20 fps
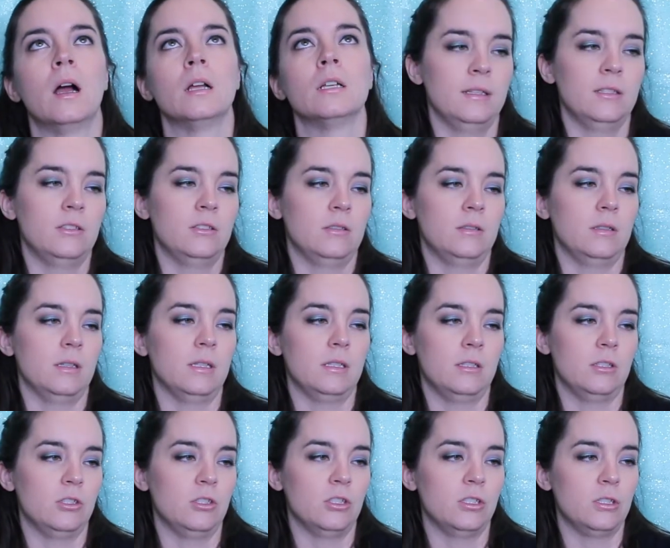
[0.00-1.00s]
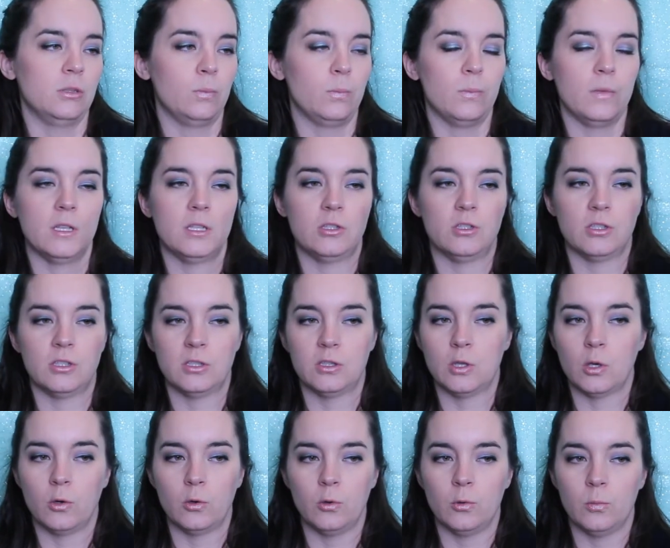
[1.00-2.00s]
it's just
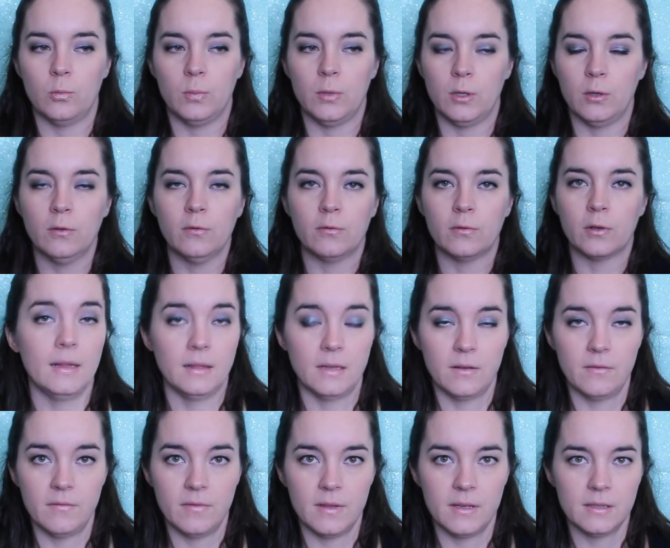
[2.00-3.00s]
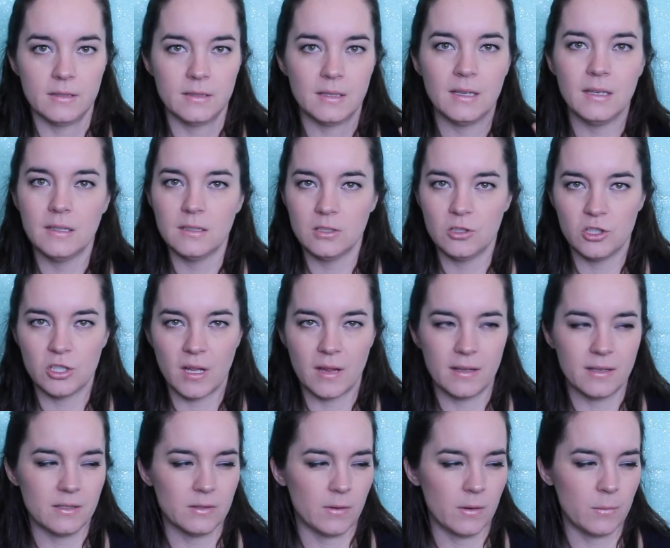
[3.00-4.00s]
so beautiful. I love this. It is a
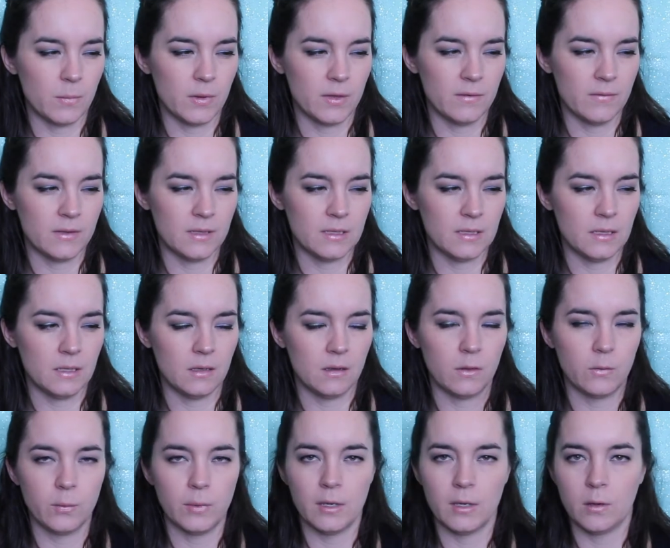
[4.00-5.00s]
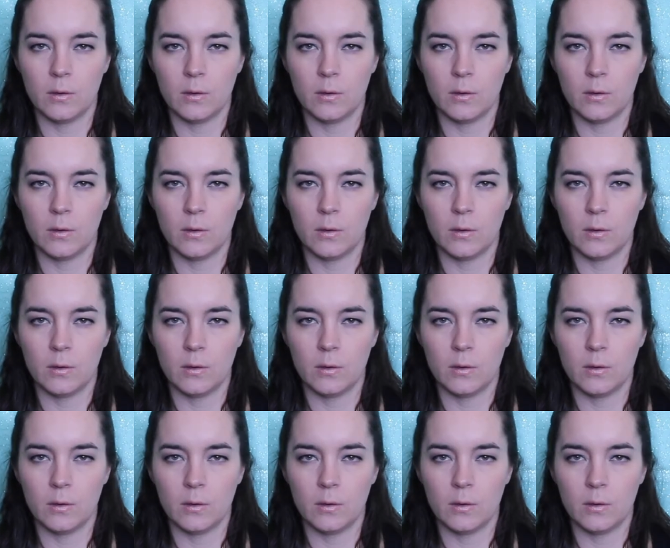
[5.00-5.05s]
jelly, so I believe this needed three